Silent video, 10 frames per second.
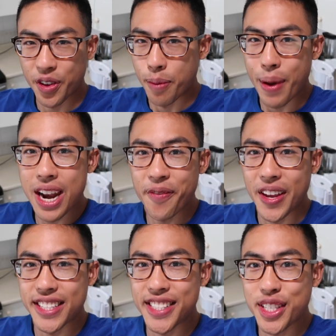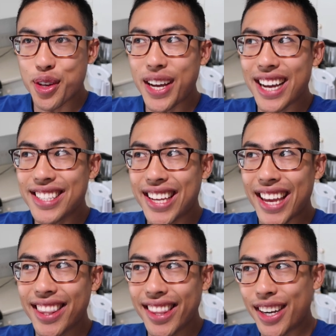And for the benefits, you guys
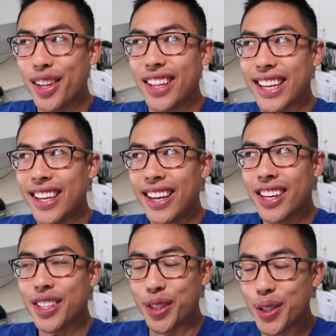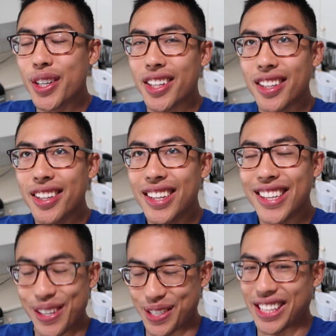can literally Google
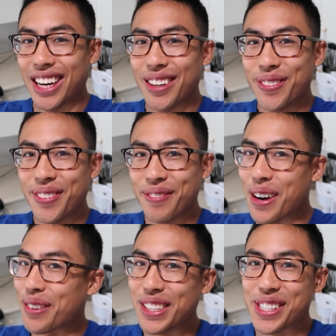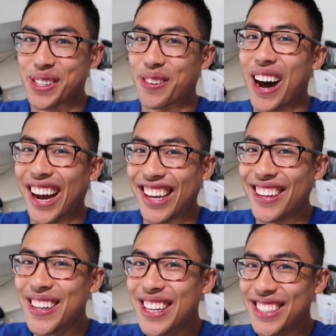yourself. I'm not really sure why
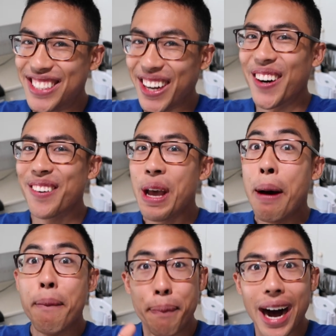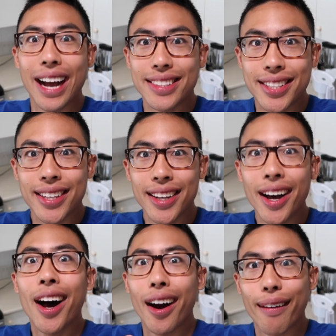you don't, but
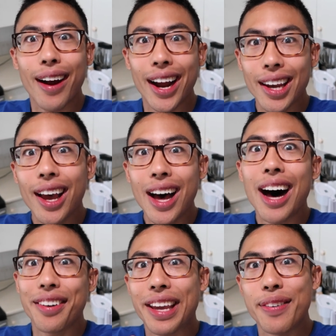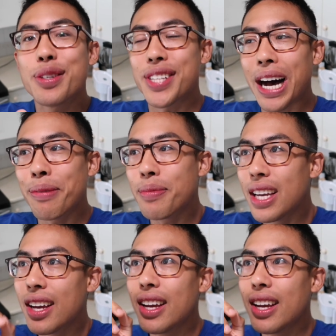all right, I'll give you some.